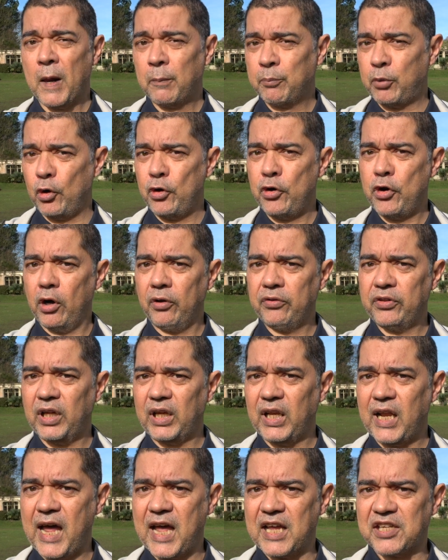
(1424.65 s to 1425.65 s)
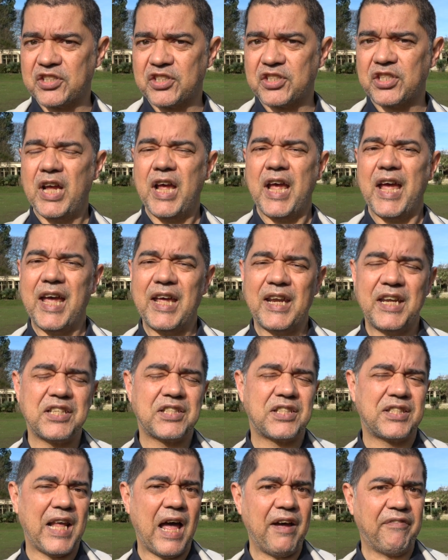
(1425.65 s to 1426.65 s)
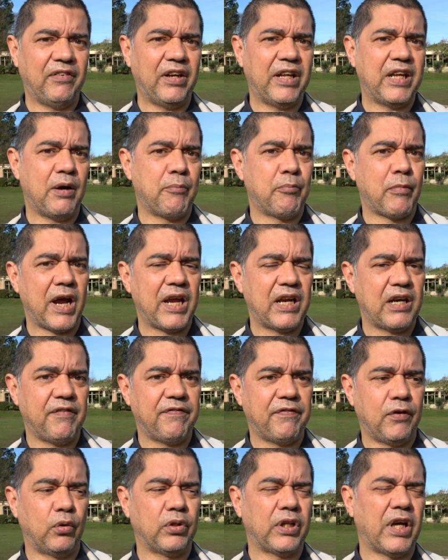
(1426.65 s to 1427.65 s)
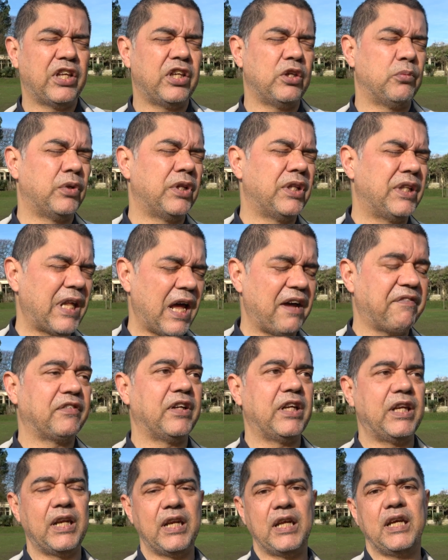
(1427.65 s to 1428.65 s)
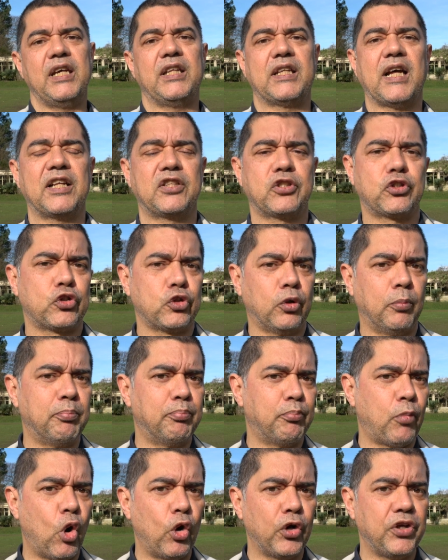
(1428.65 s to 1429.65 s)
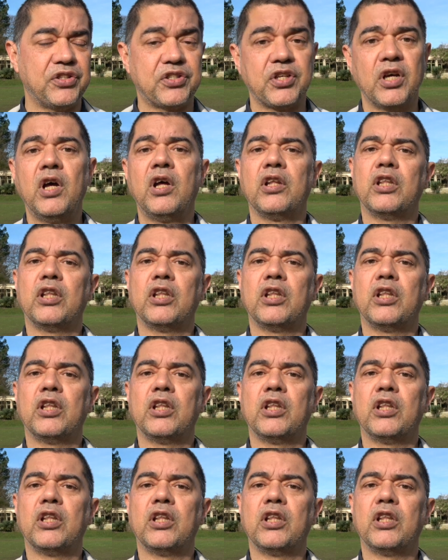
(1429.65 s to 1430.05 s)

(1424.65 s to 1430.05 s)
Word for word: But nonetheless, it is definitely a microphone that you would definitely need at some point,